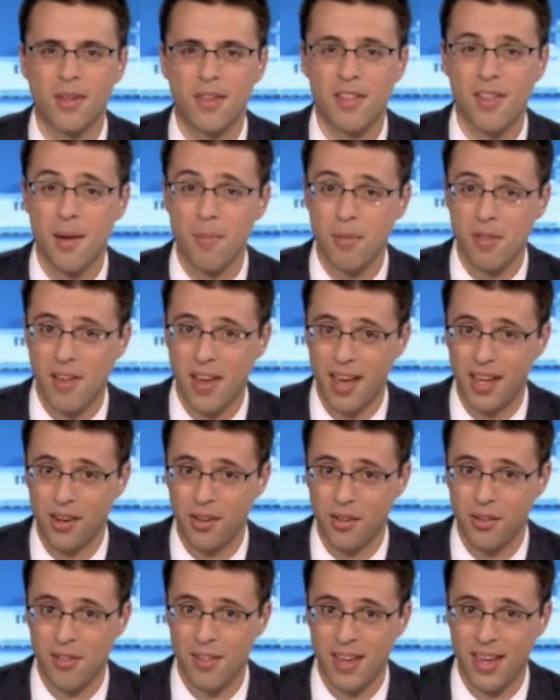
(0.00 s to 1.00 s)
Some
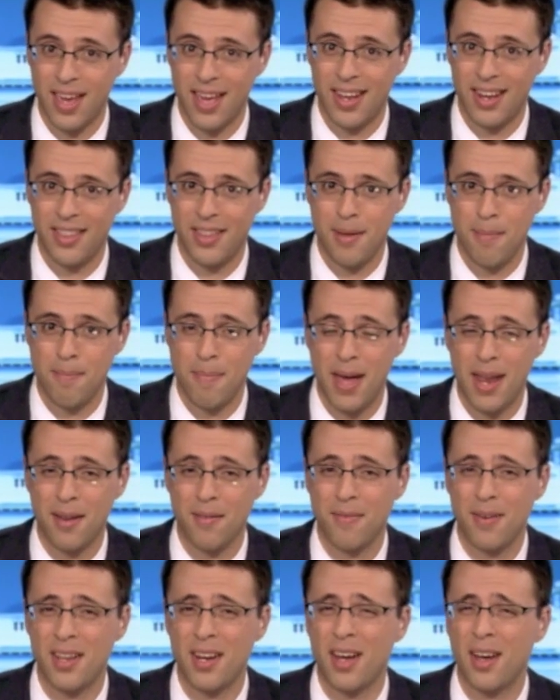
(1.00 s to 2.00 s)
scandals get the
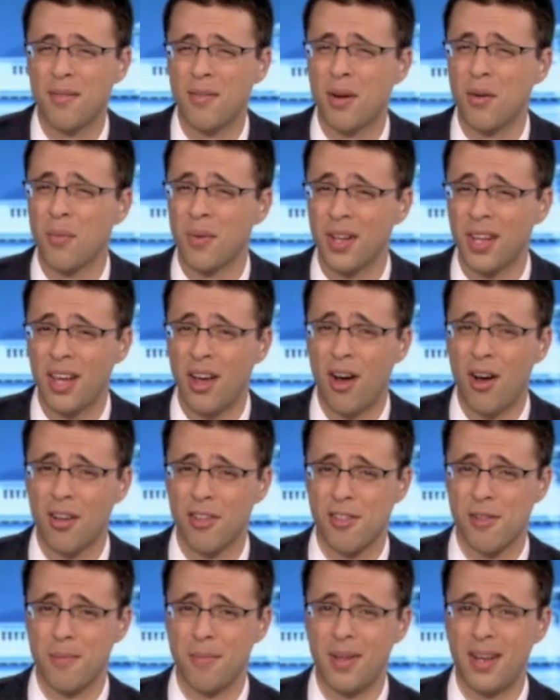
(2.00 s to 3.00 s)
benefit of a really
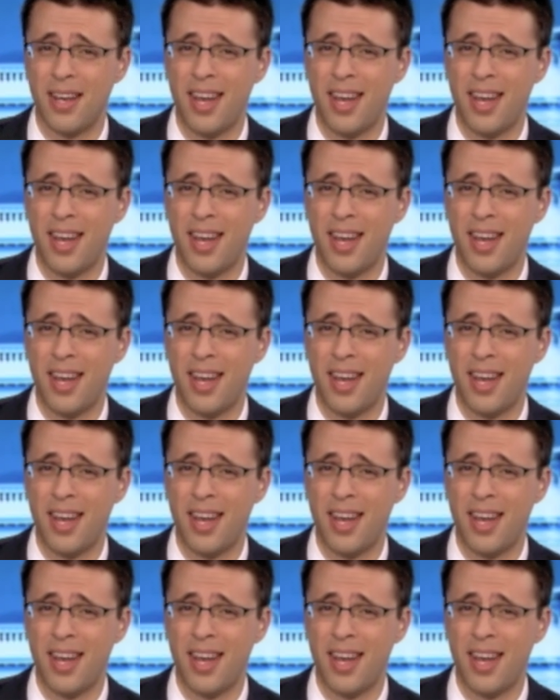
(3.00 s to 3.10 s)
awesome